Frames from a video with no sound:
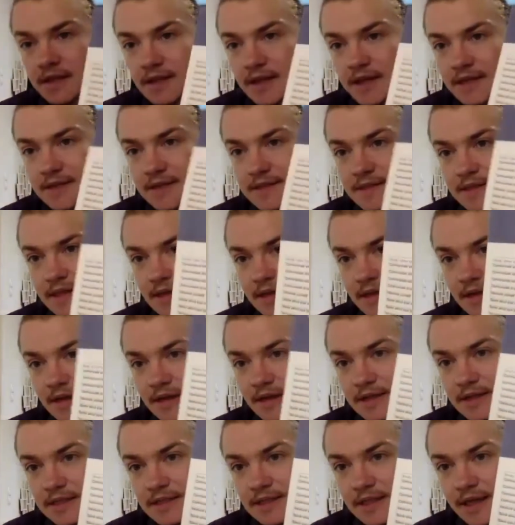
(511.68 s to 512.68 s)

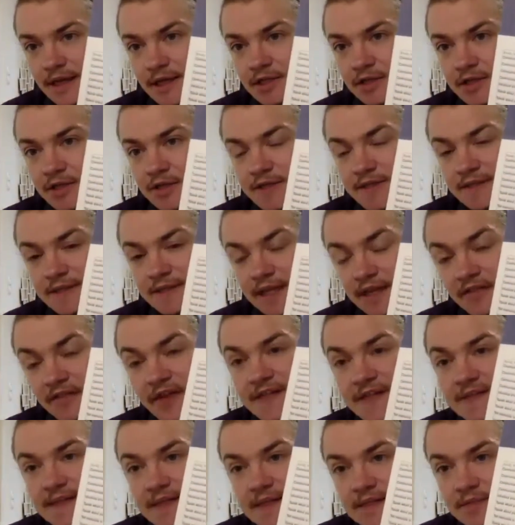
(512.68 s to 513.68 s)
It's actually a
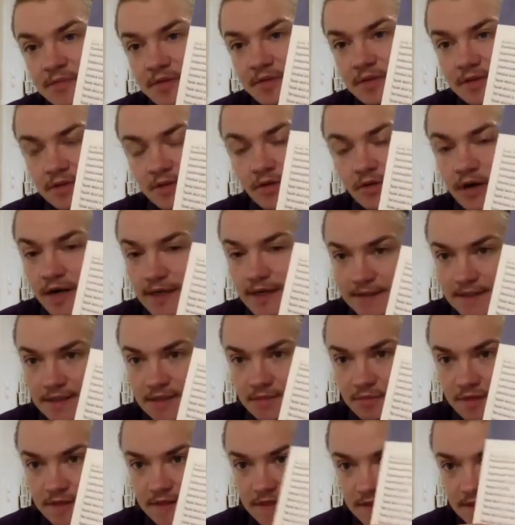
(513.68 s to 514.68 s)
self-assessment or
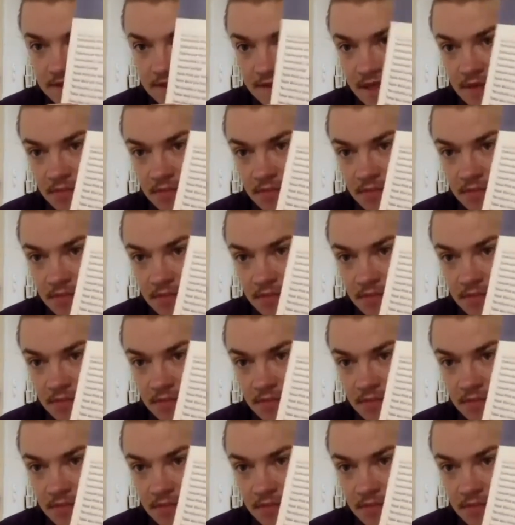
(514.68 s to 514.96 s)
assessment system.